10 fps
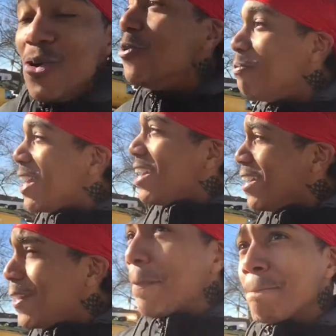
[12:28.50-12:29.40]

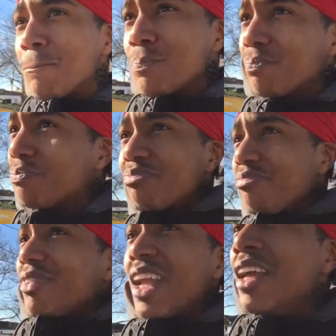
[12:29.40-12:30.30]
man.
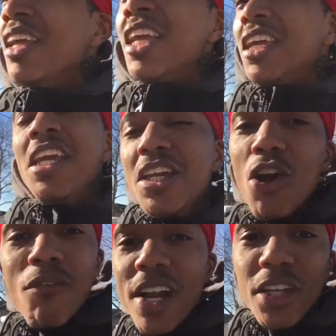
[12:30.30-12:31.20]
He
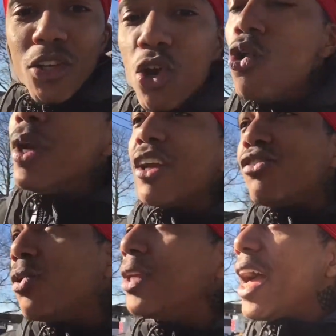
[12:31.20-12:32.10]
already knew that
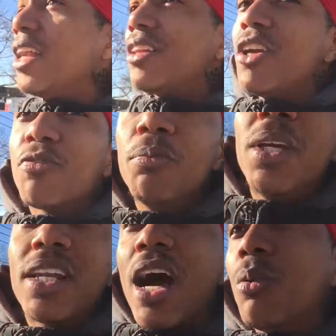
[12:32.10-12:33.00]
shorty had a thing for me and
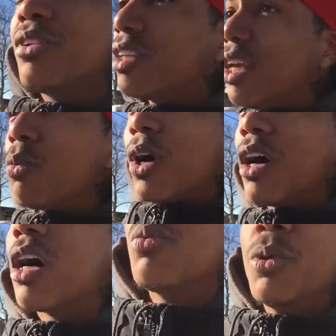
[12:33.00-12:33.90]
I was getting with
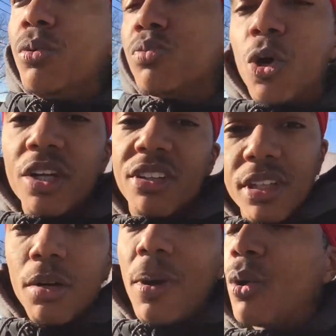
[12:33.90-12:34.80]
her. We was working something out.